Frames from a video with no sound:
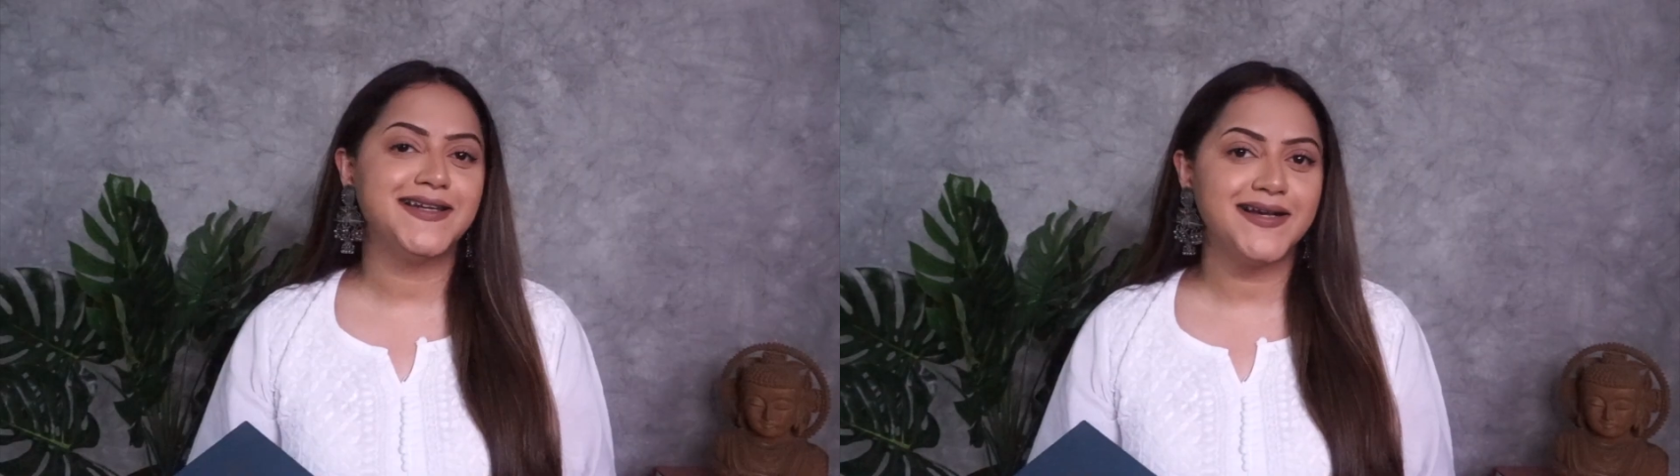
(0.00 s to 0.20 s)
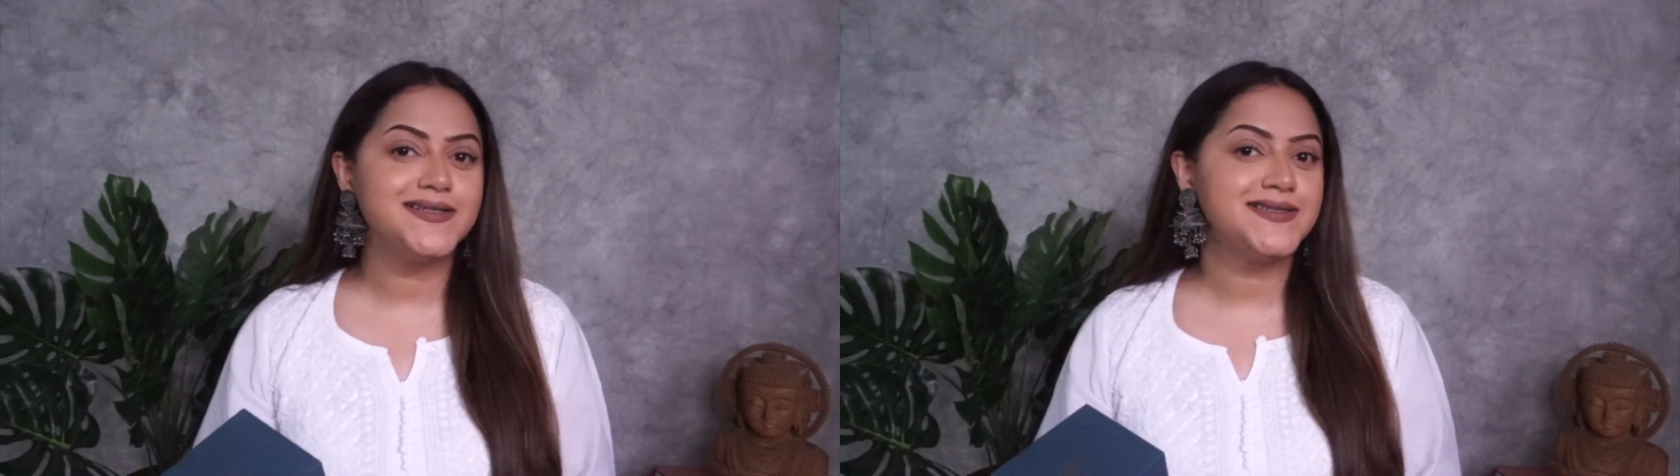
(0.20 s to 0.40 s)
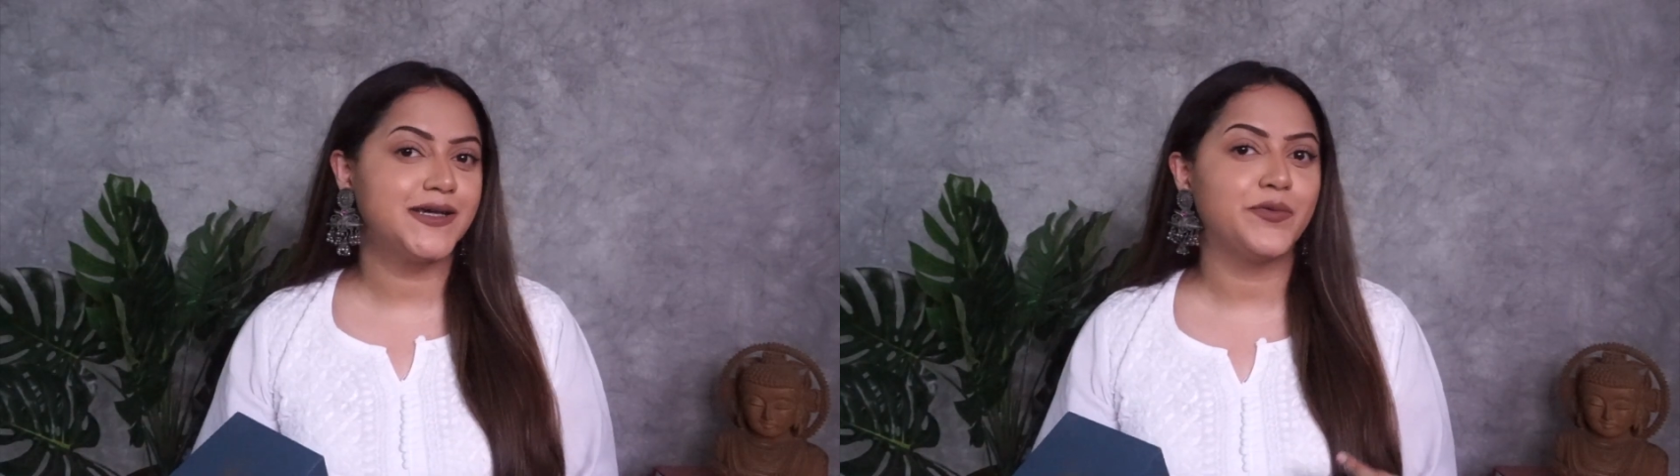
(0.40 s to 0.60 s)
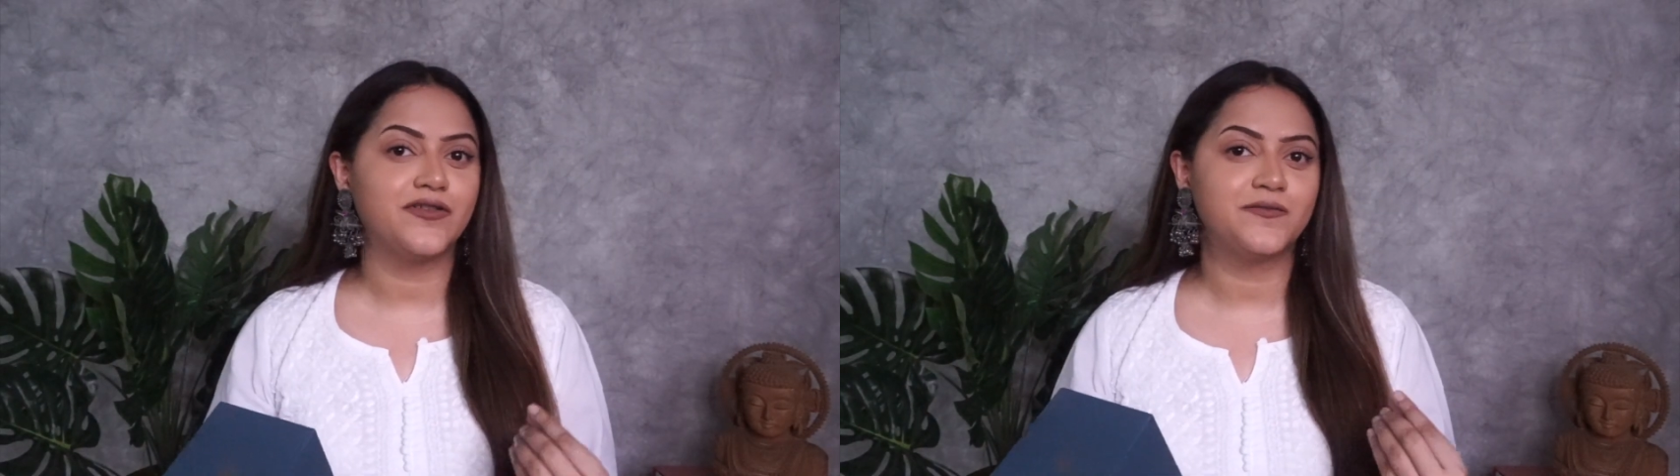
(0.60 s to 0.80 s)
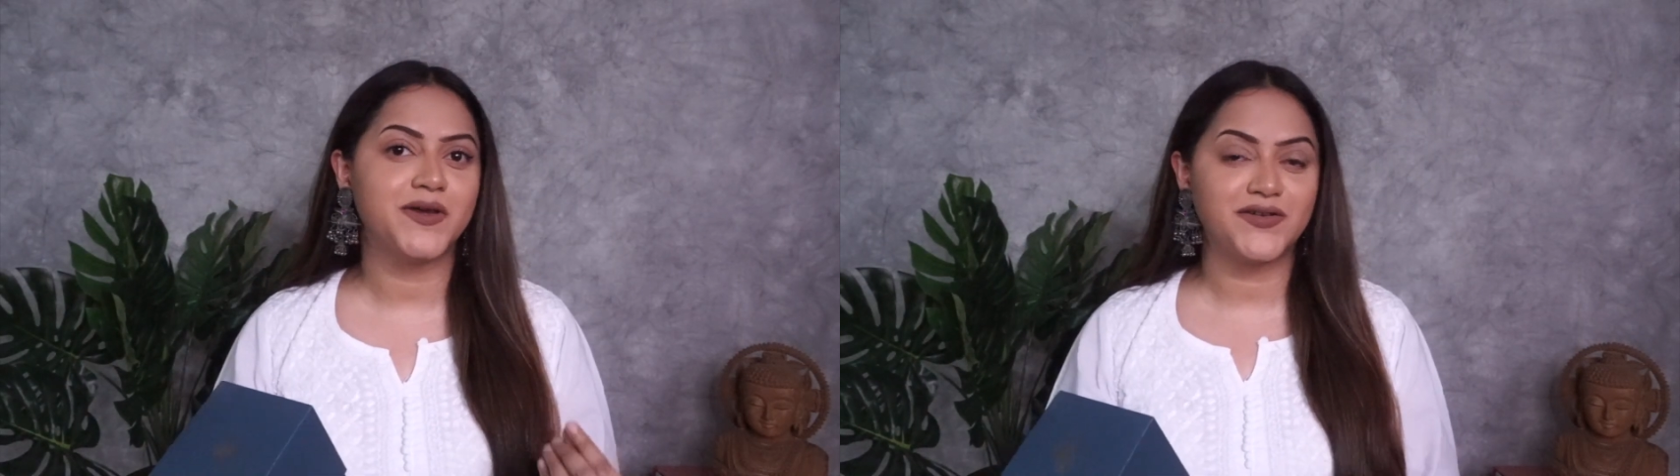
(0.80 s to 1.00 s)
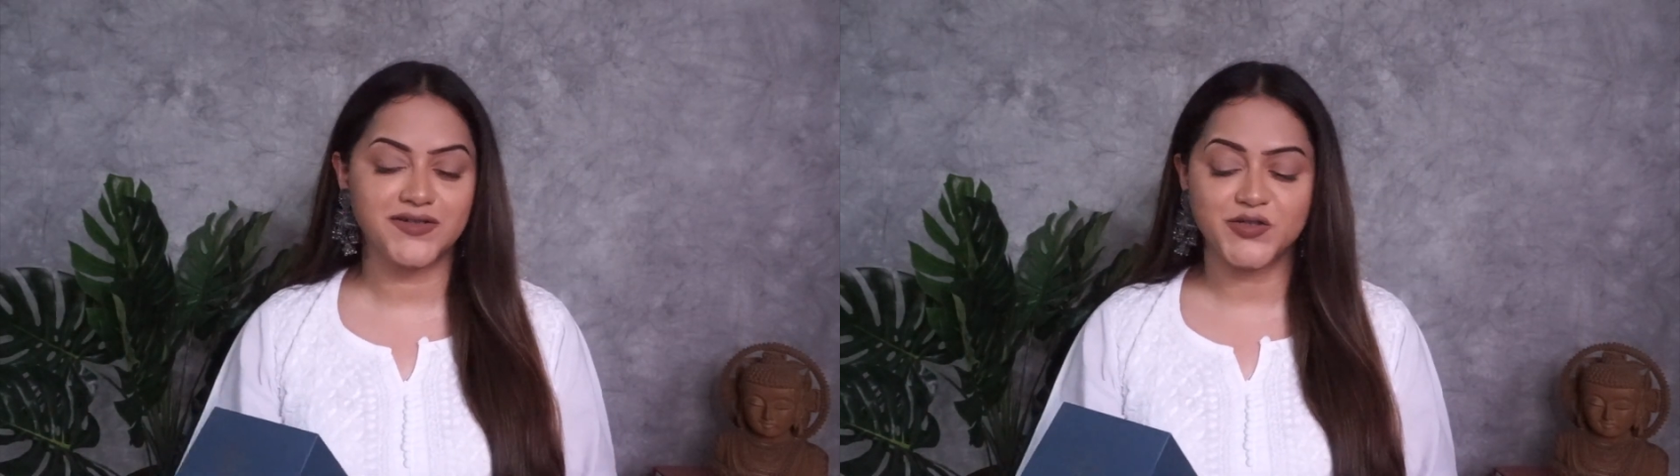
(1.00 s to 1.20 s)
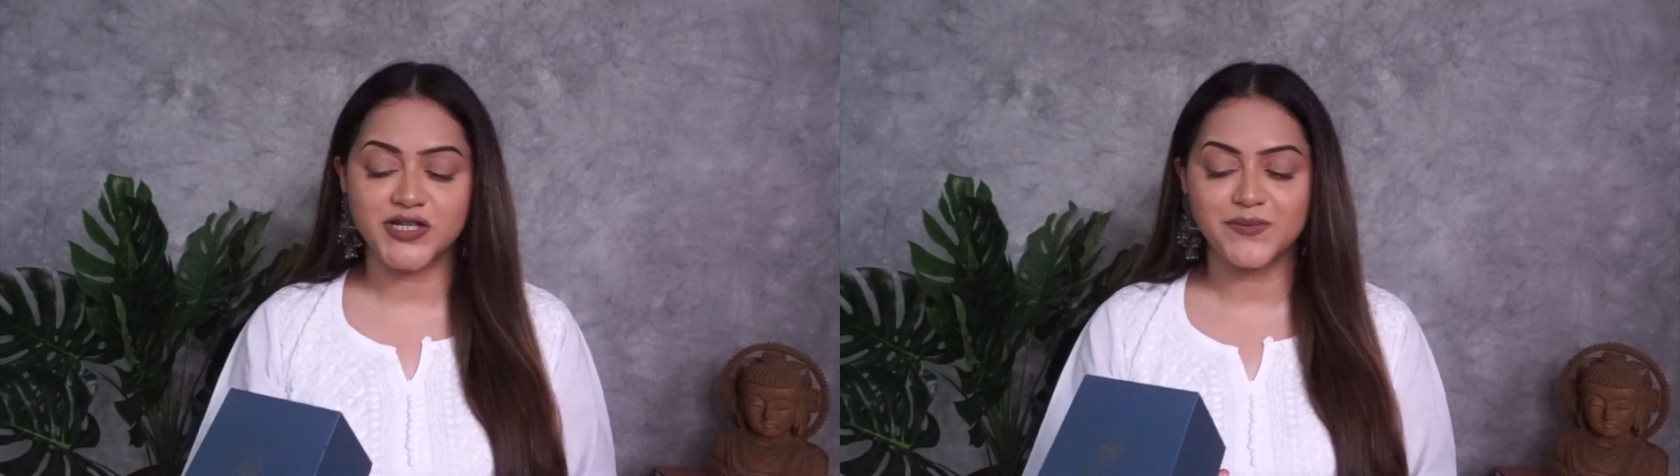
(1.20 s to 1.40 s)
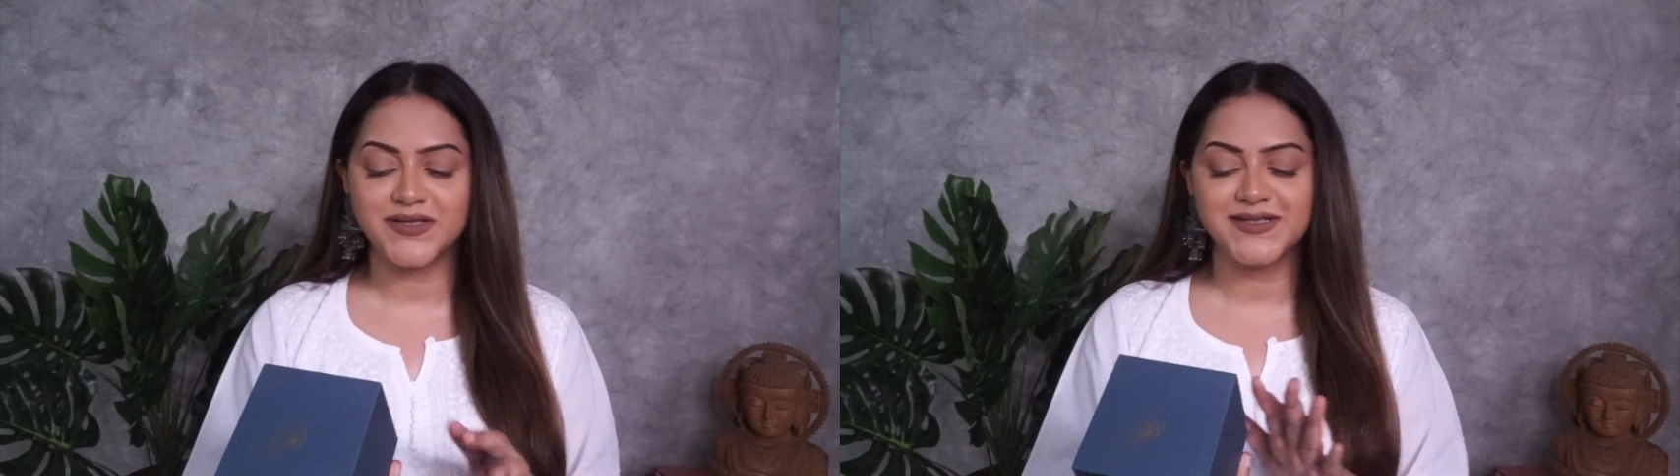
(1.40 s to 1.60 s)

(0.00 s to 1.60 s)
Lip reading: last step of my regime